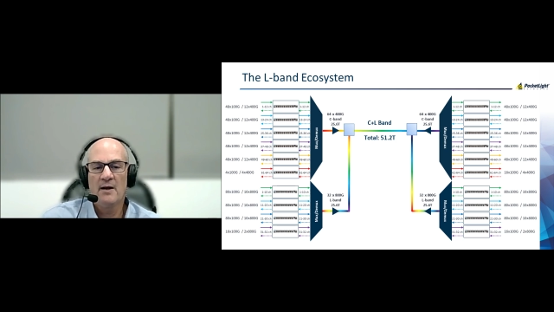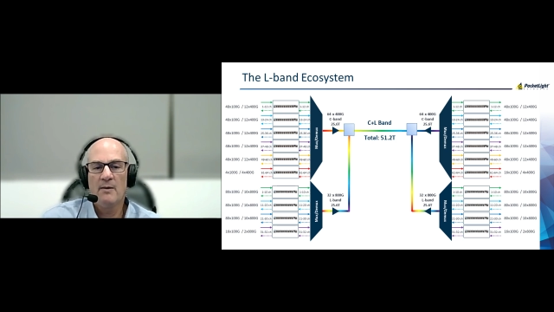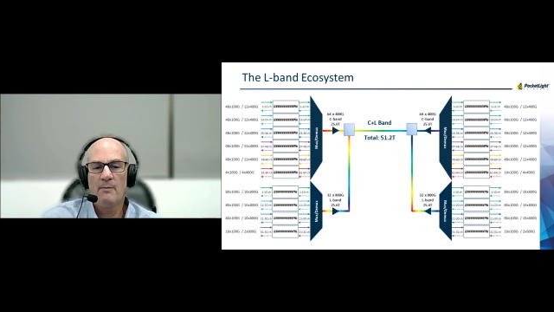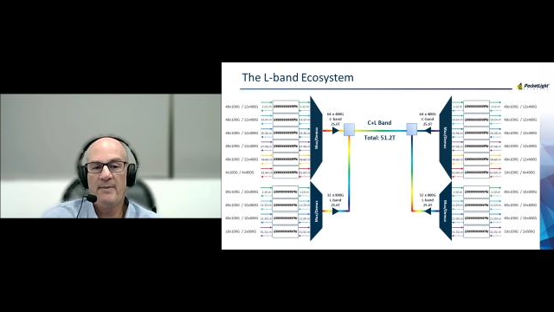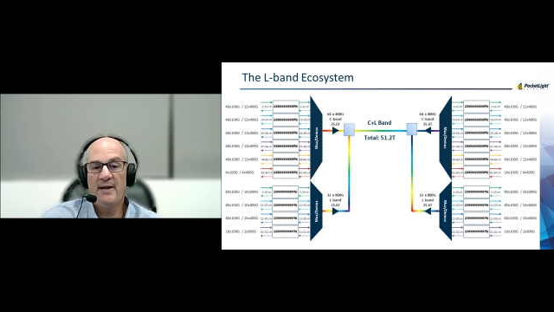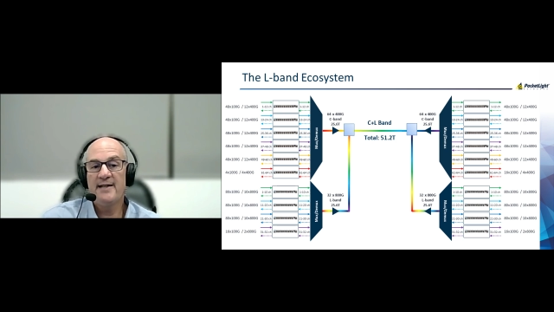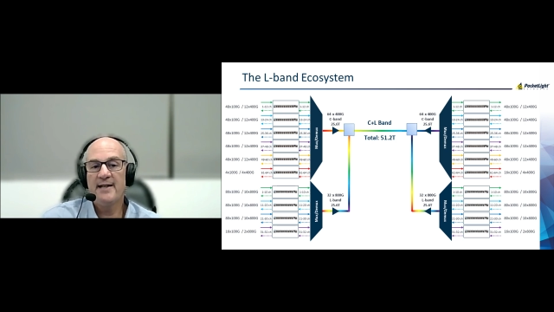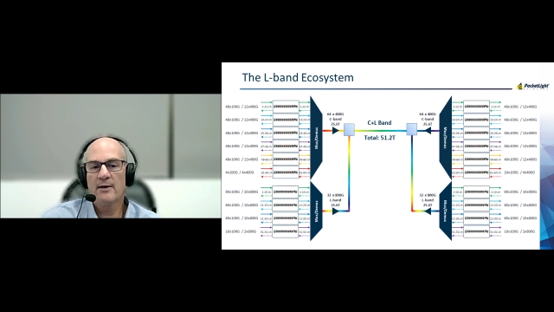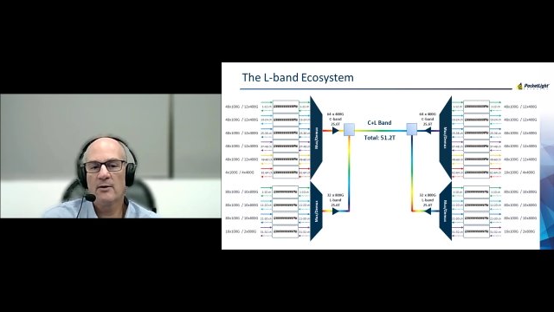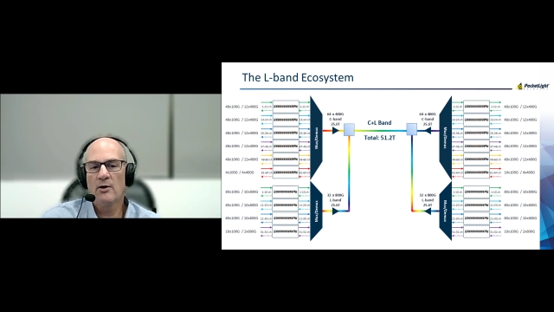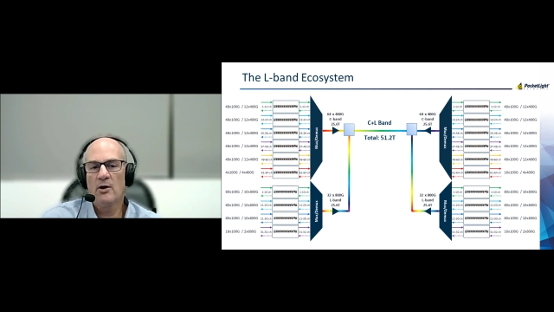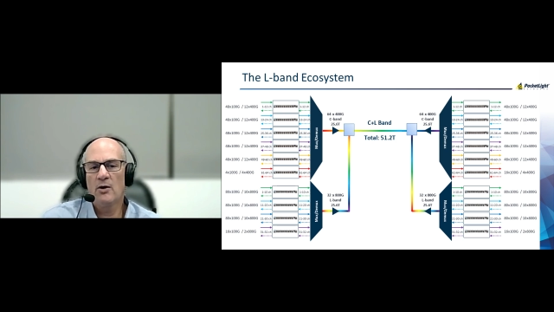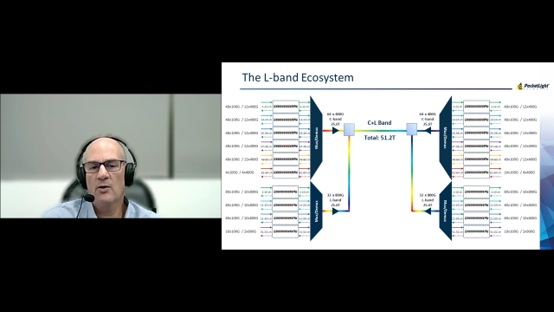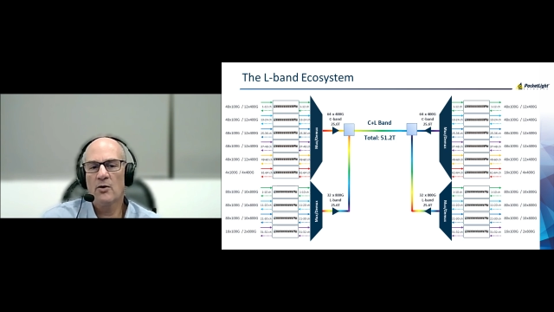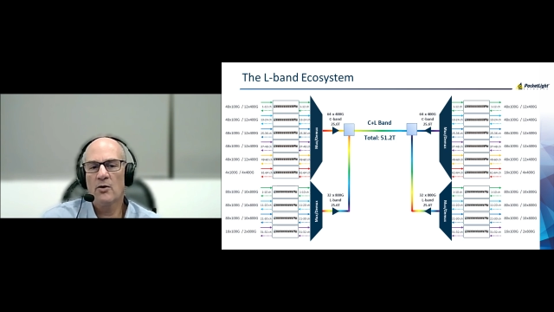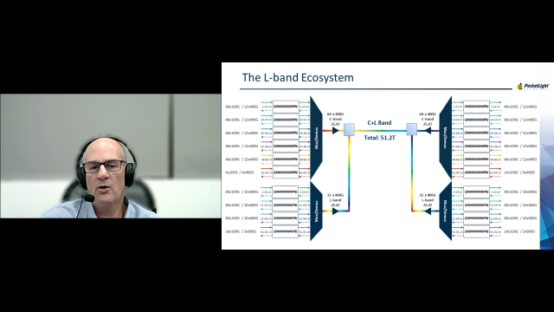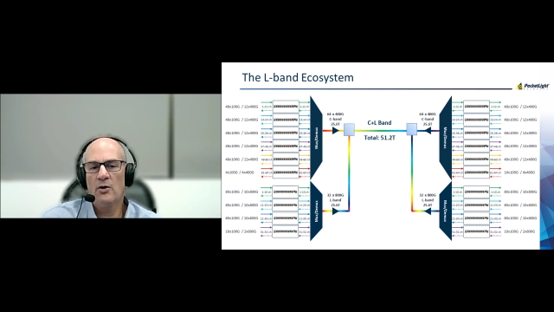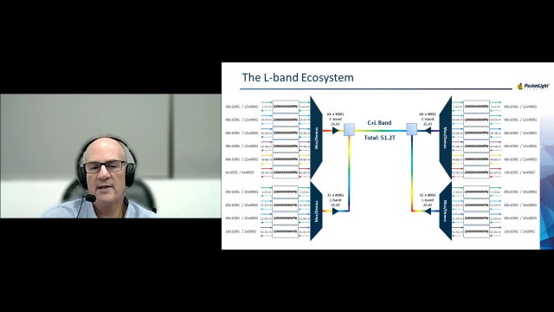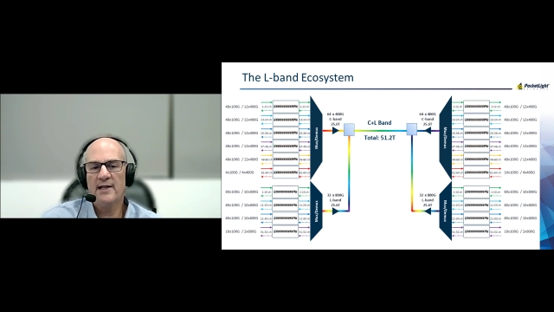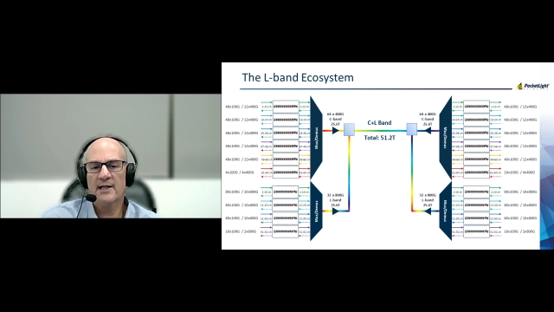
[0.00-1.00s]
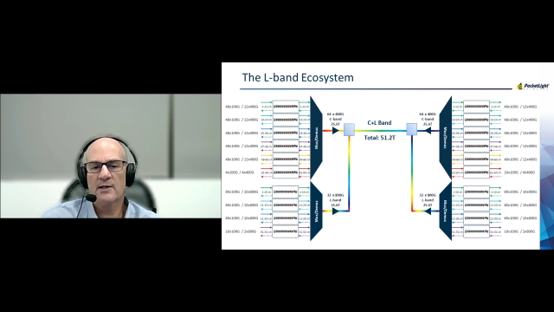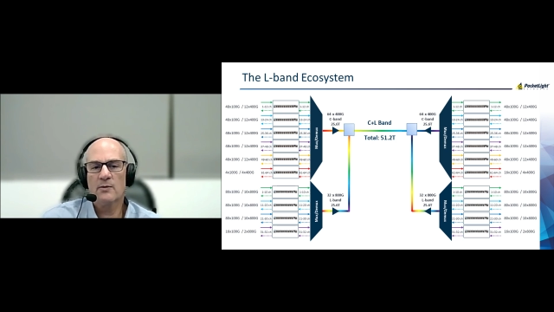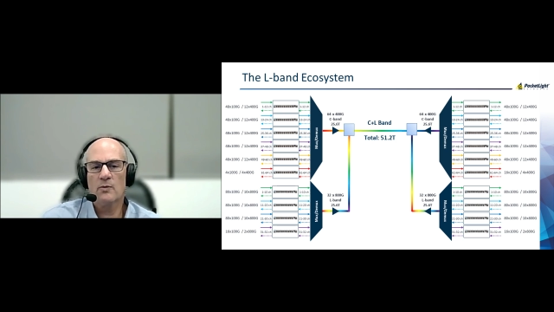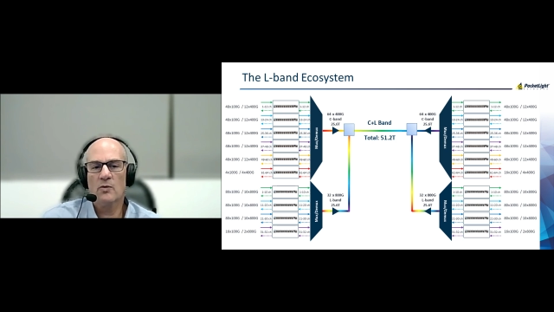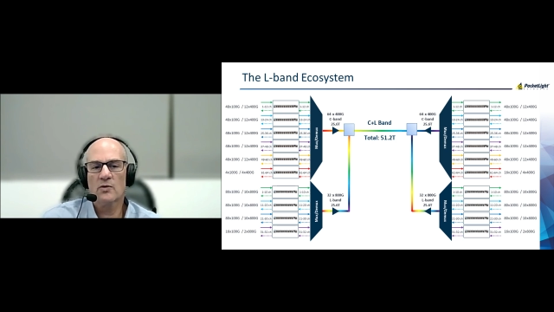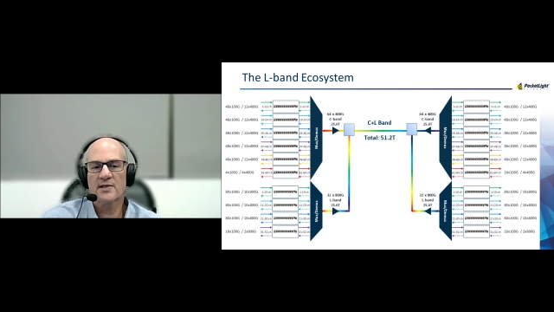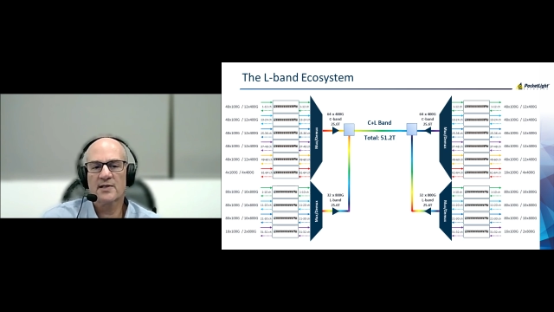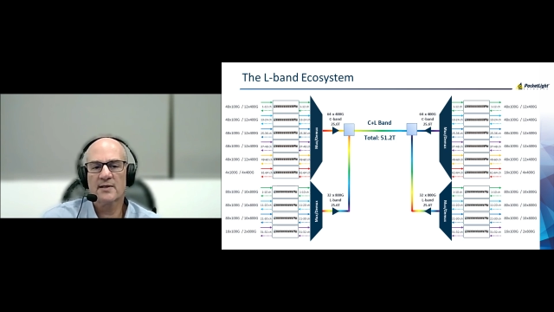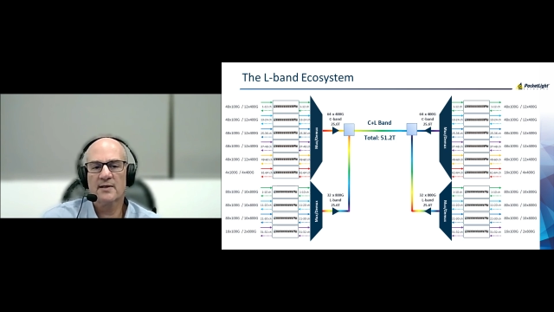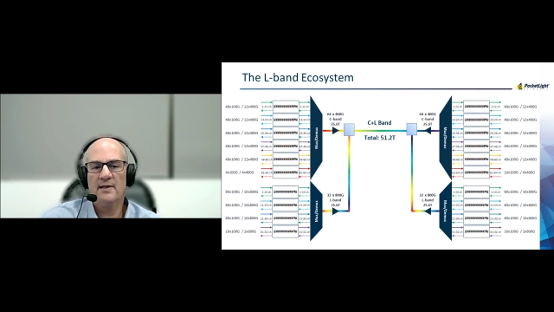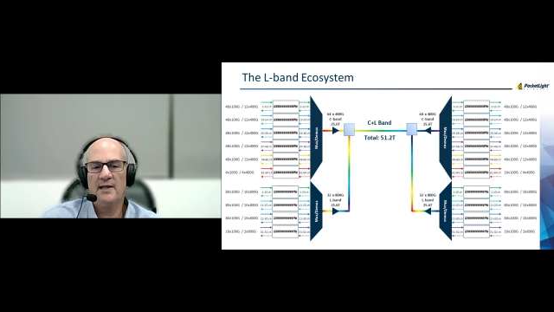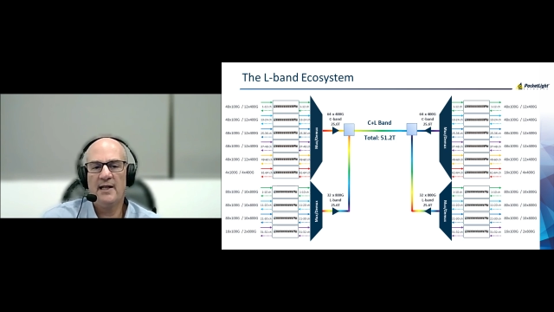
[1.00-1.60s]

building long haul networks